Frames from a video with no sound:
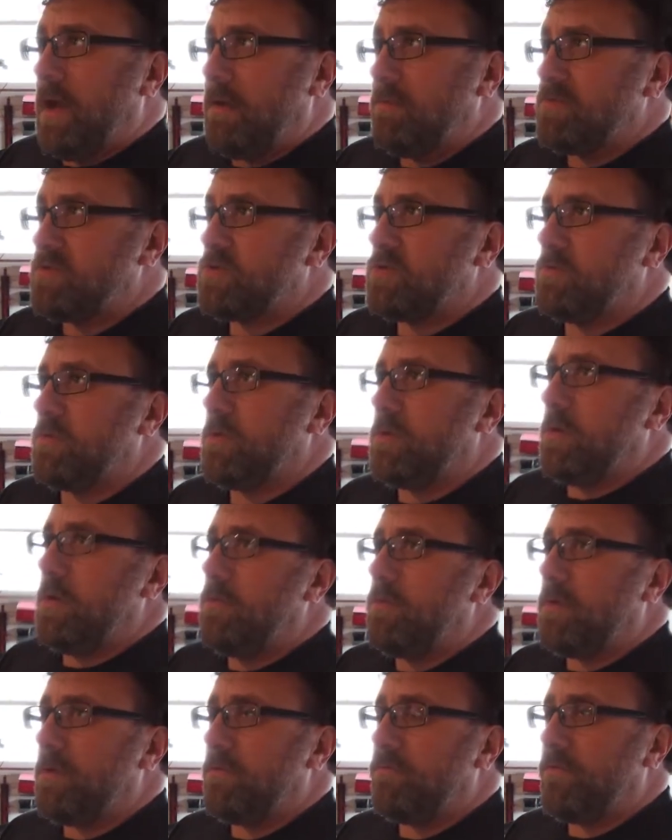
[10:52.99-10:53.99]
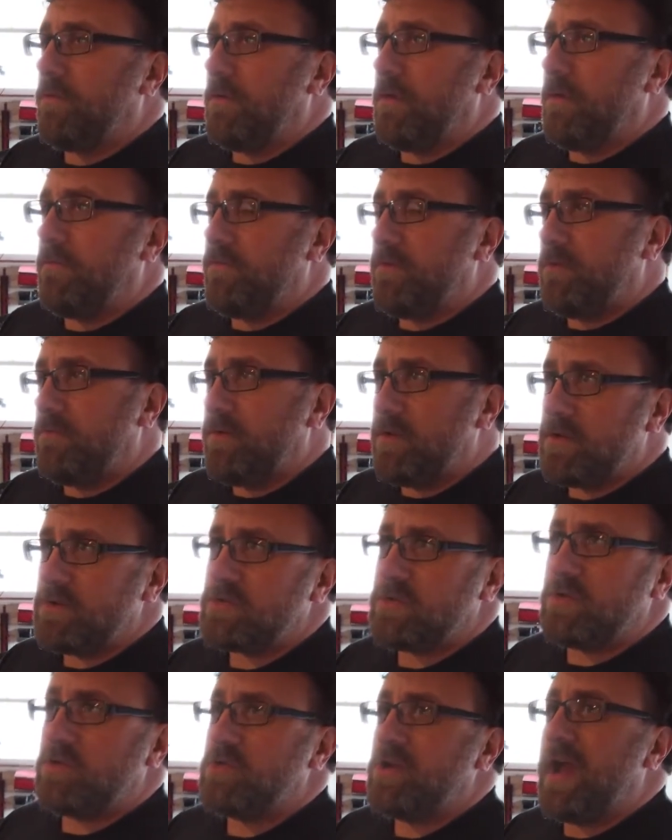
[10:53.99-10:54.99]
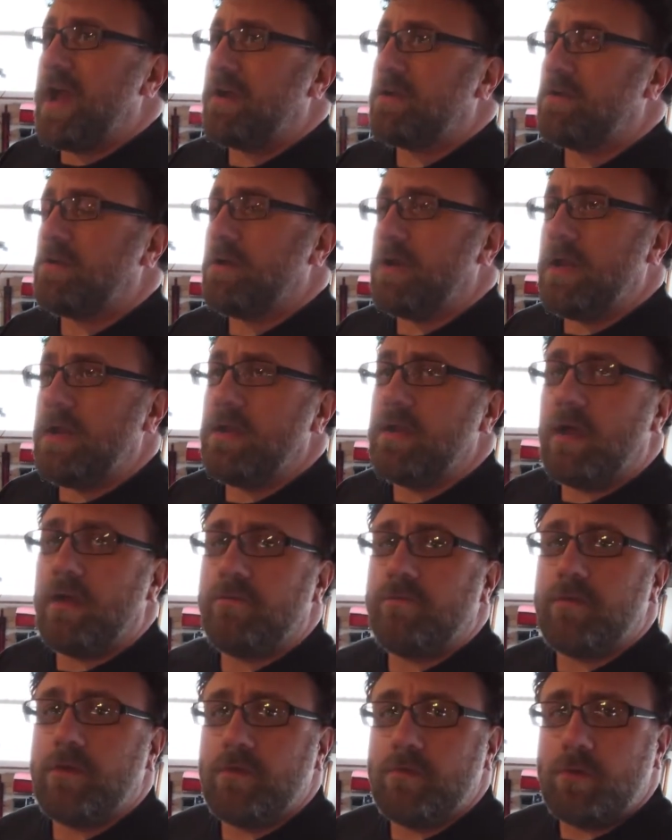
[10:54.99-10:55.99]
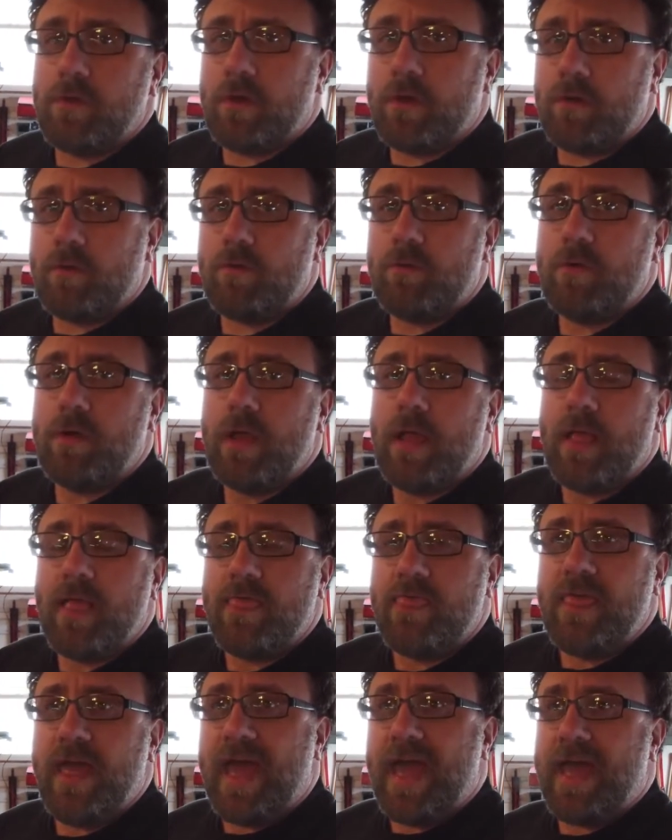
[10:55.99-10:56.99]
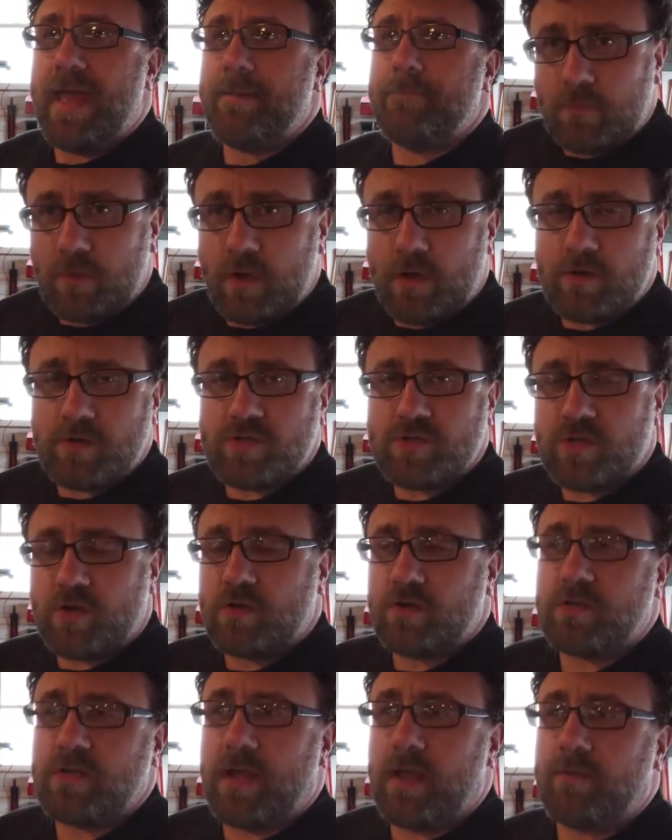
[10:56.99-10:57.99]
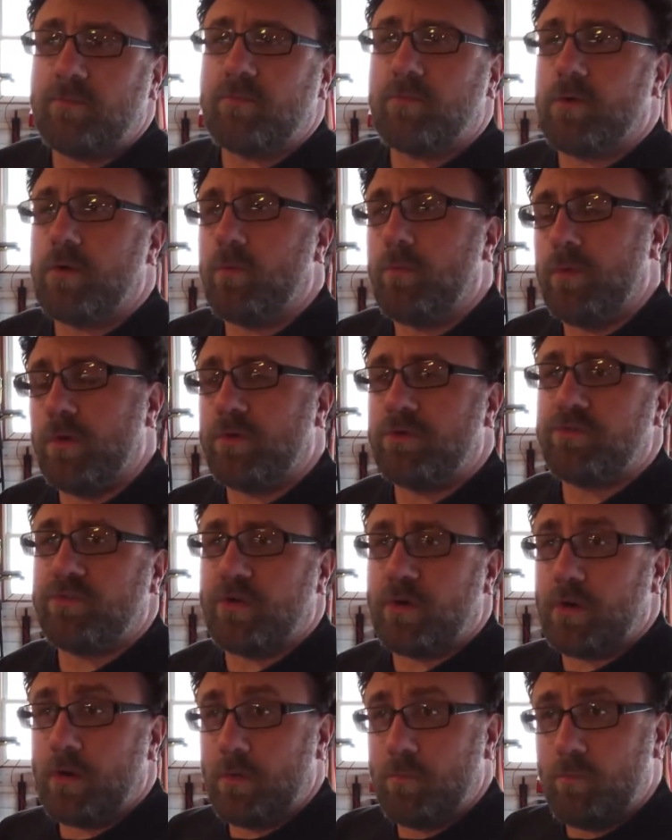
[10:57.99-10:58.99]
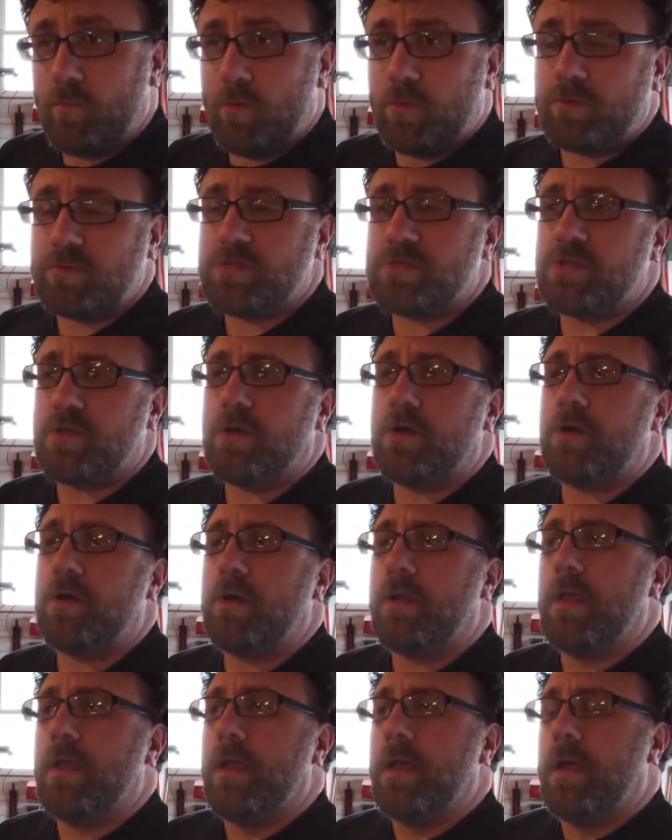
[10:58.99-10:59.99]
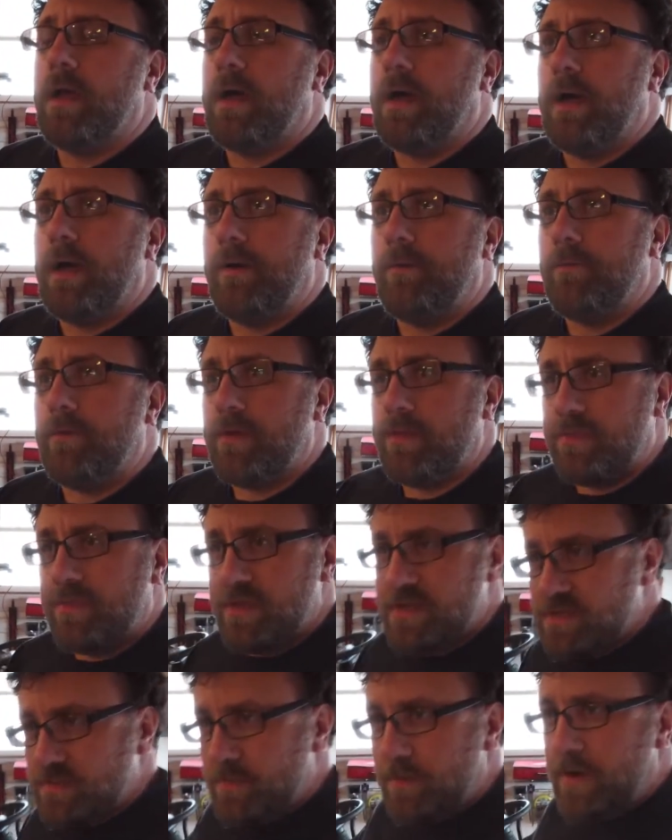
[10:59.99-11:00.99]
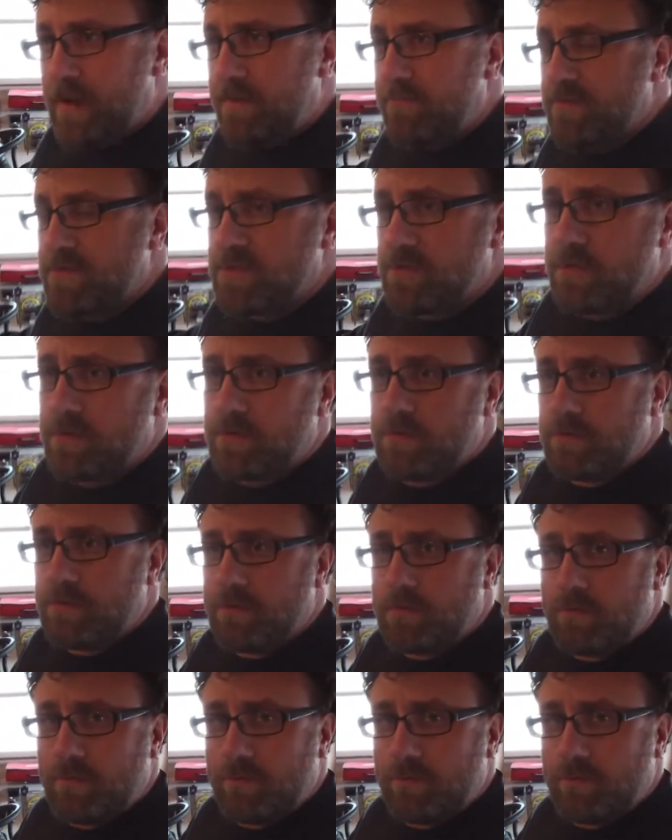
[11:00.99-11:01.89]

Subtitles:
I'm sure if you've used your tractor enough, you know that there are certain times where it will start and won't start. With this one, I have a certain